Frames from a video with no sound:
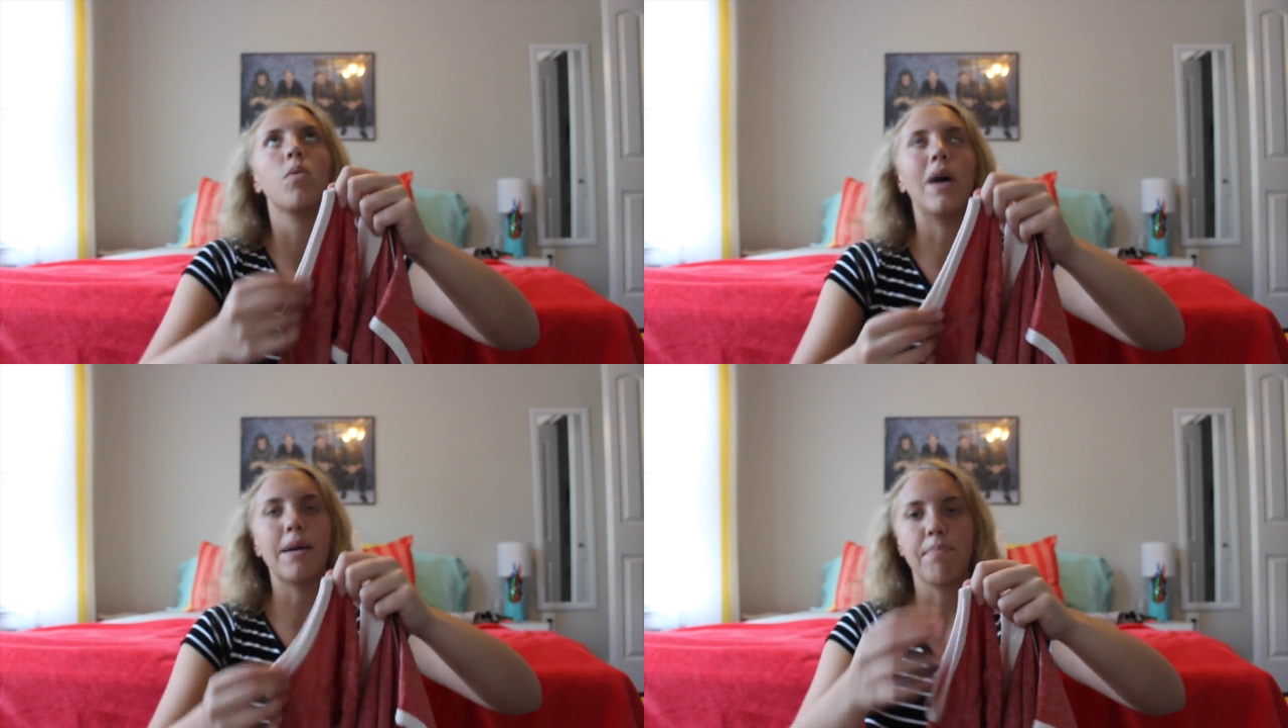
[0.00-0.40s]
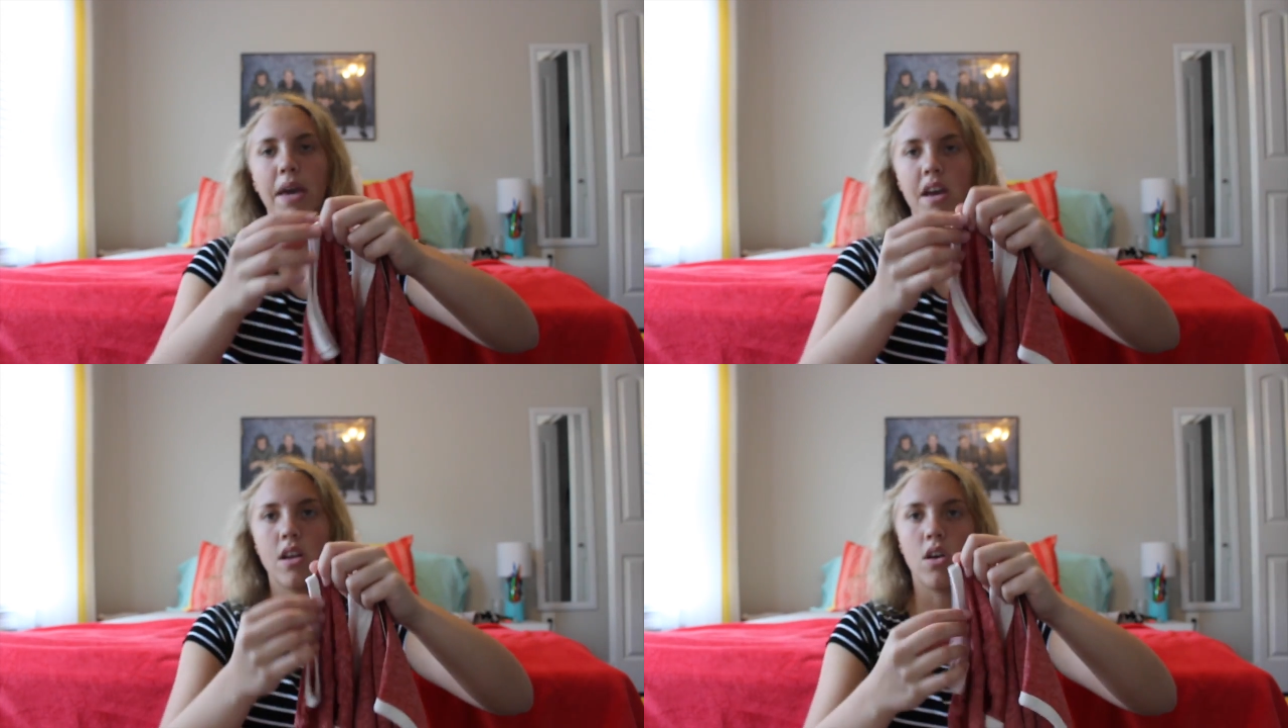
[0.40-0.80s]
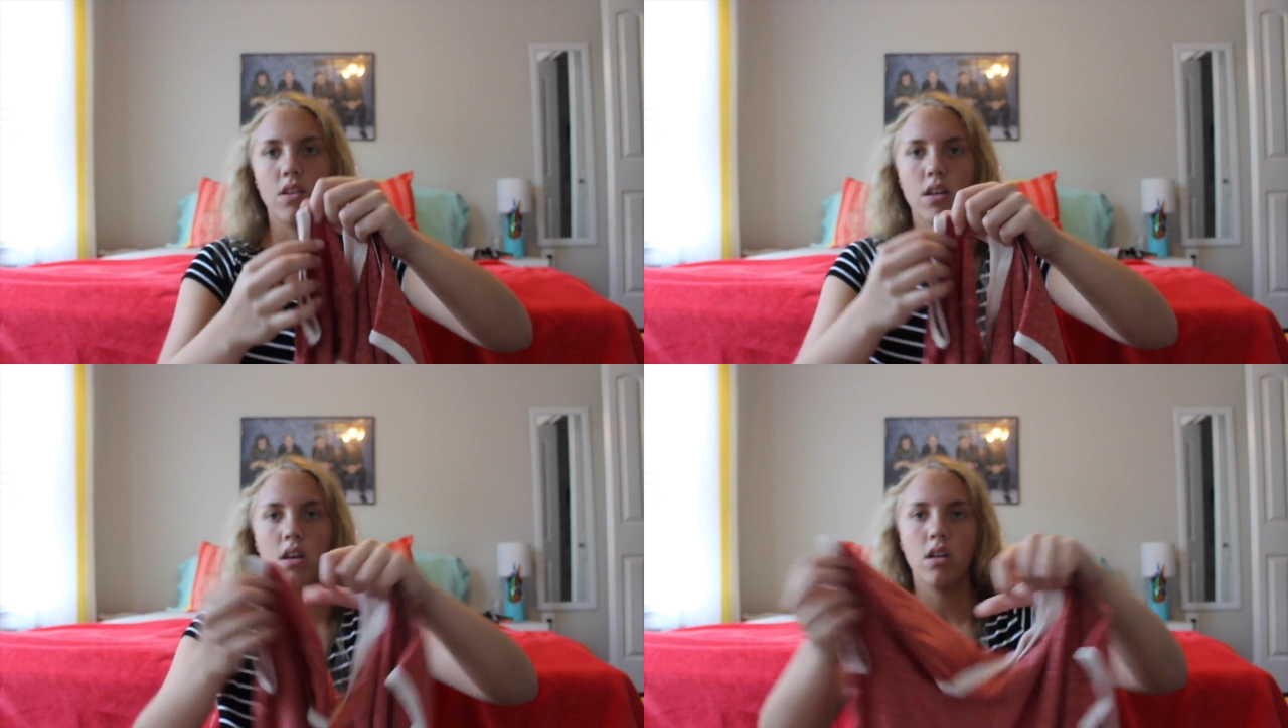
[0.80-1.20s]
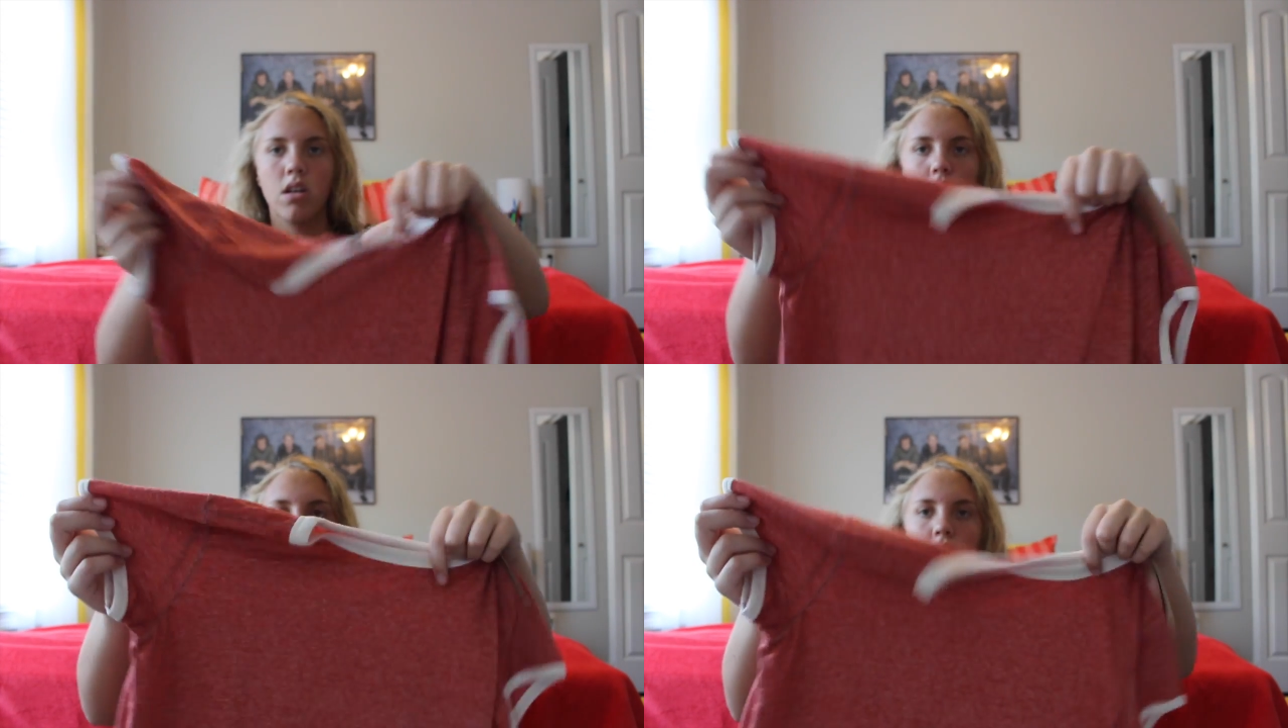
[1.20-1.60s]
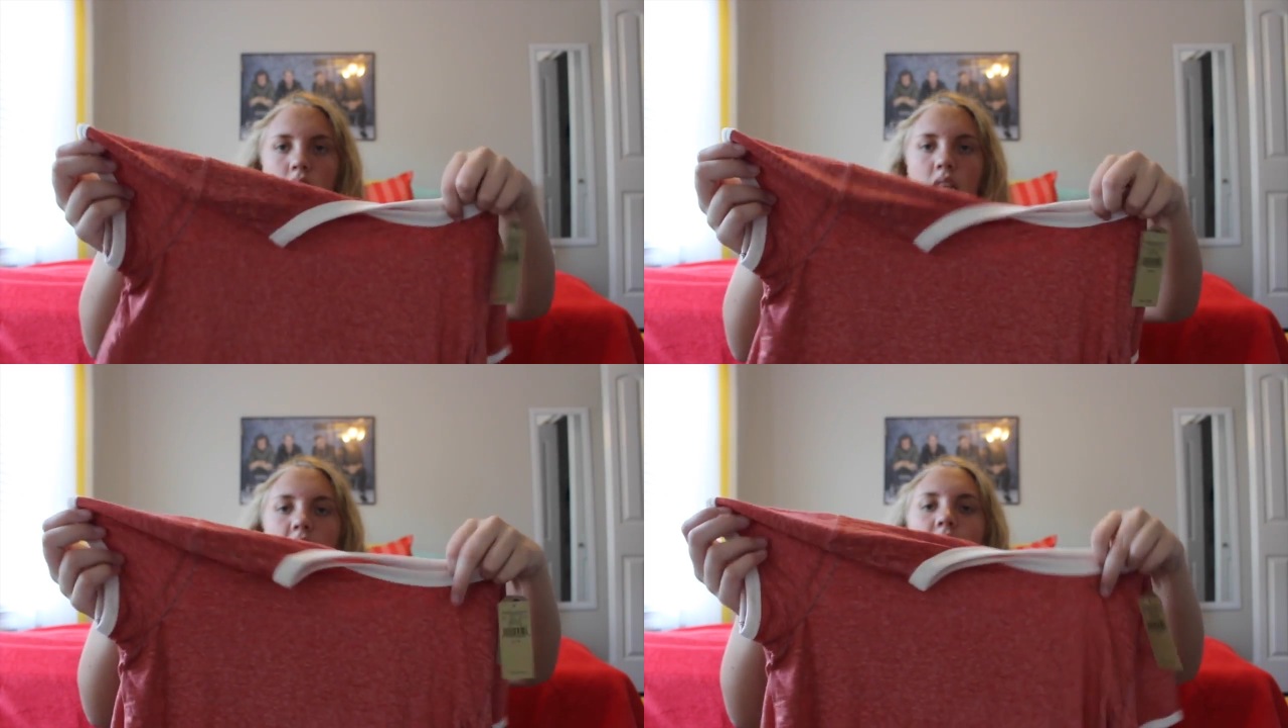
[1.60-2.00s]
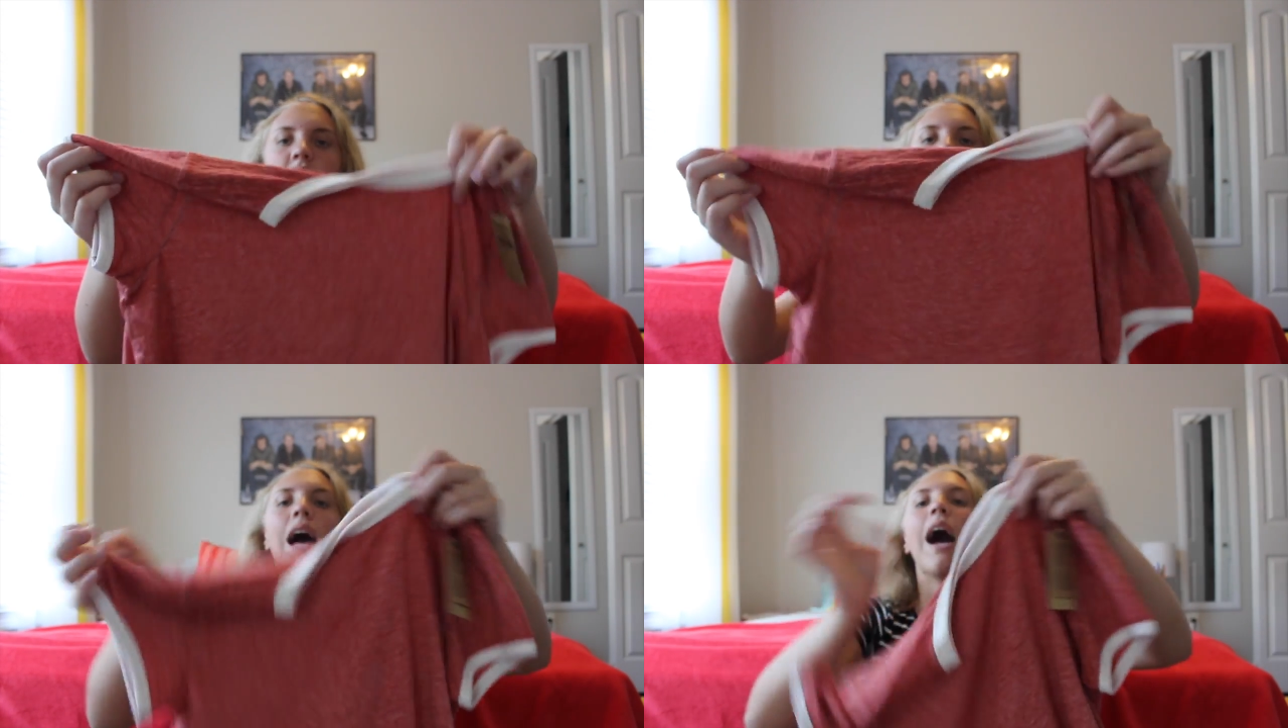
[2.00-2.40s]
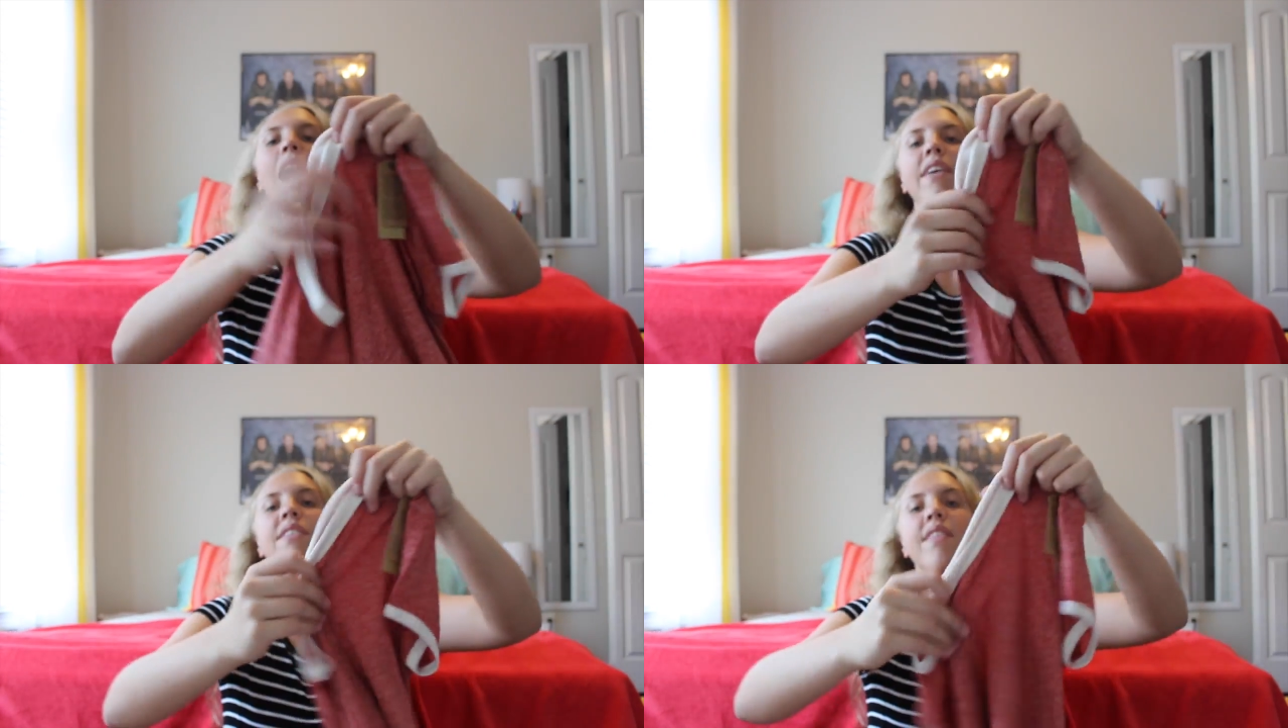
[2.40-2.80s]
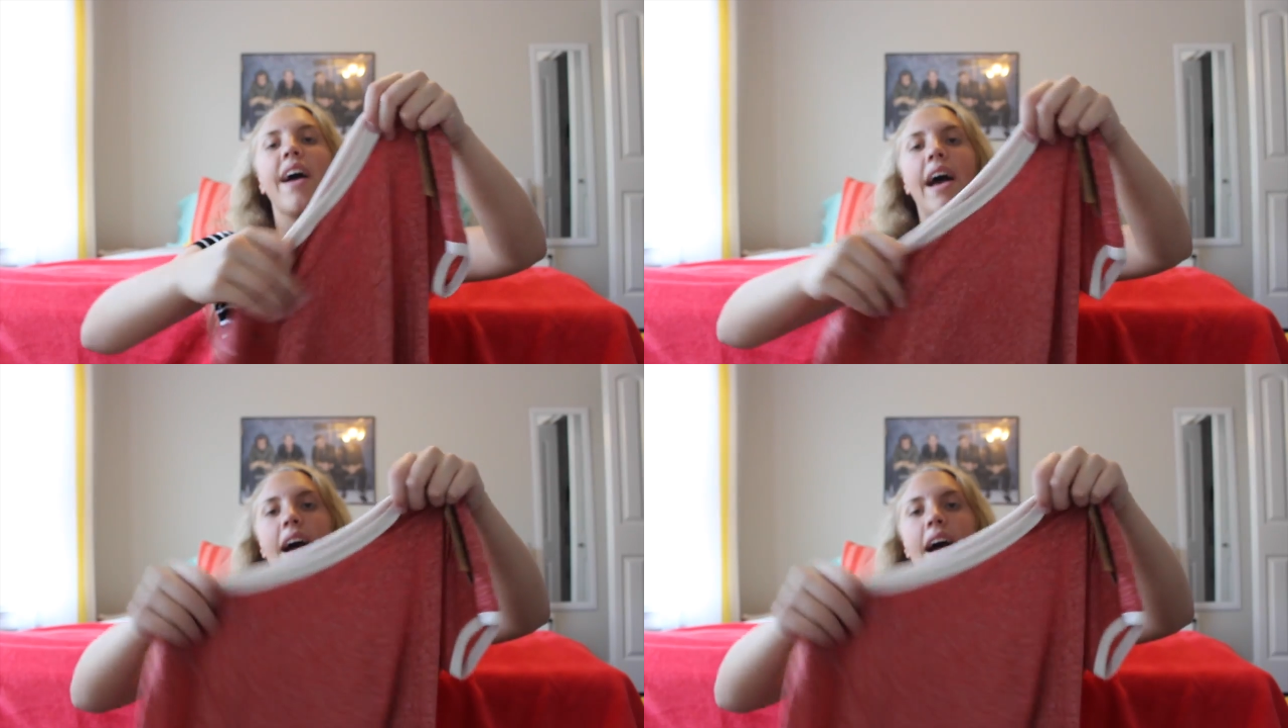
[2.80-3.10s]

white band on the sleeves. I think that